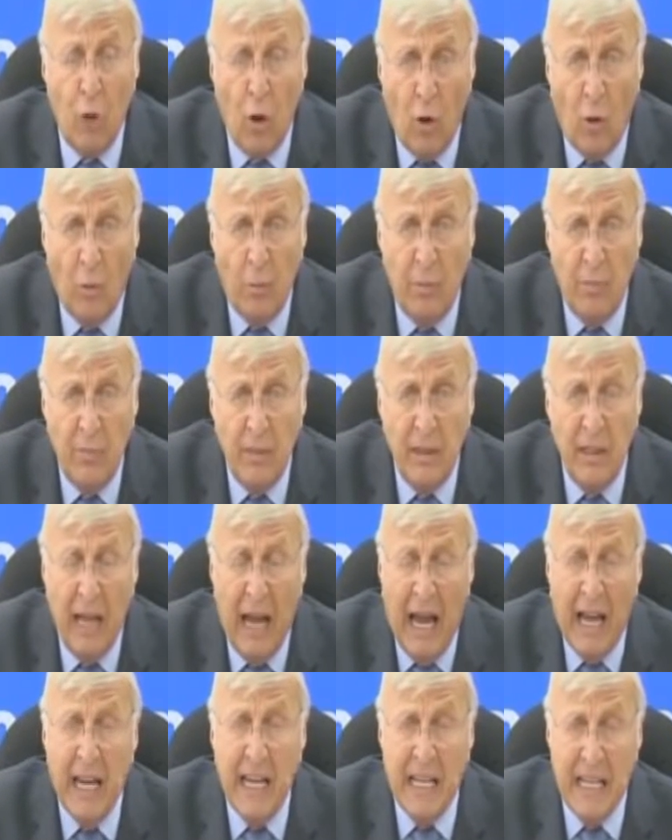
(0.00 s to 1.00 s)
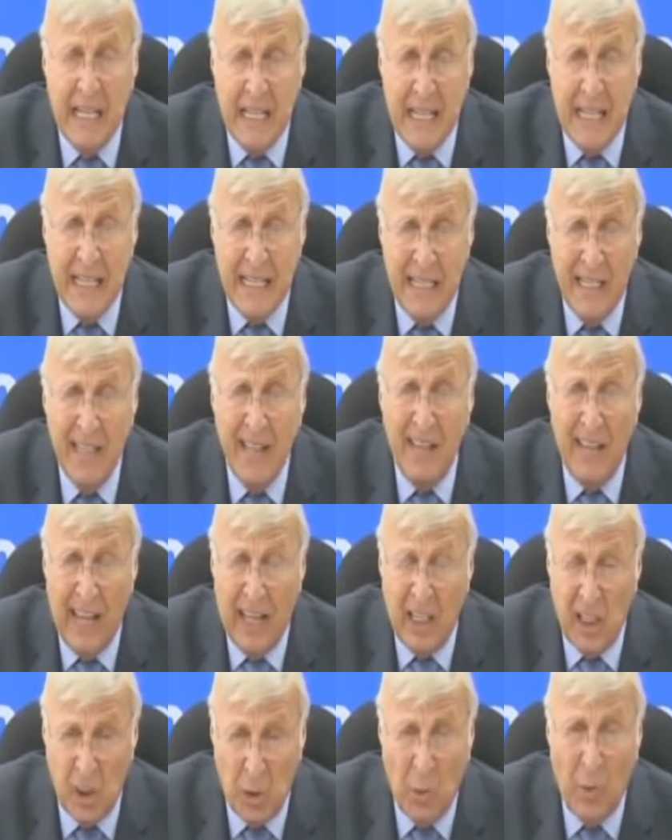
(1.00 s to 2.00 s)
Rome, and indeed,
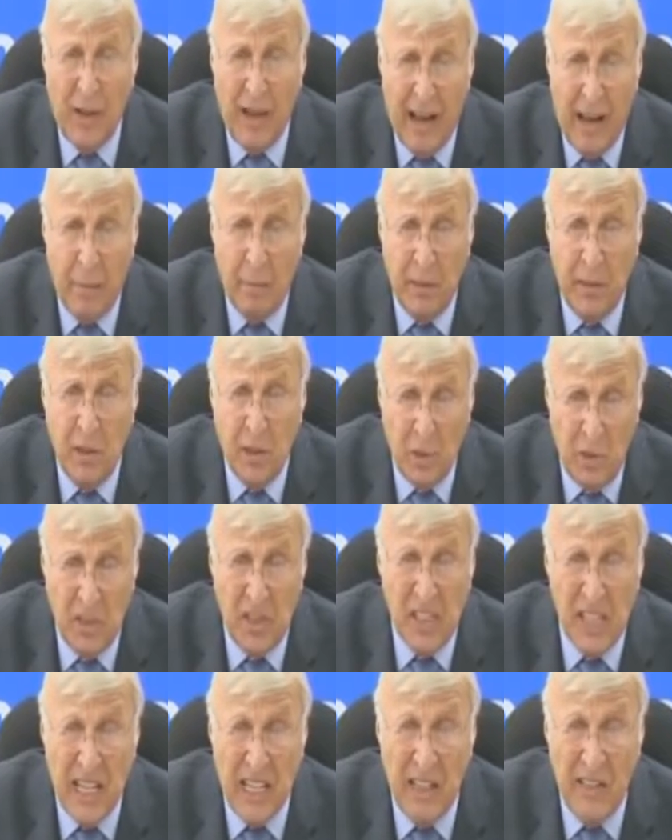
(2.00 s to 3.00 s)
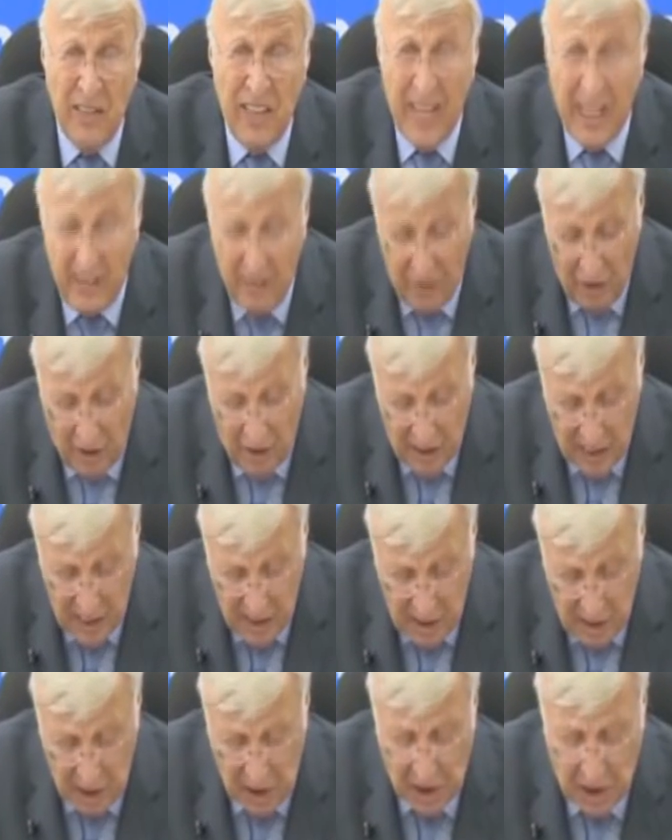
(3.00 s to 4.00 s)
that is what happened towards the end of that
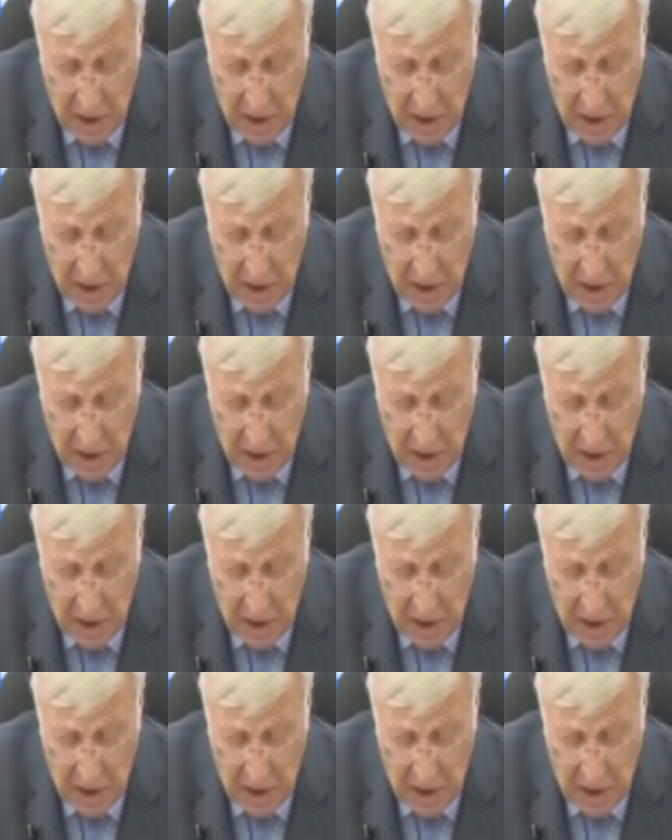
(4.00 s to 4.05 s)
very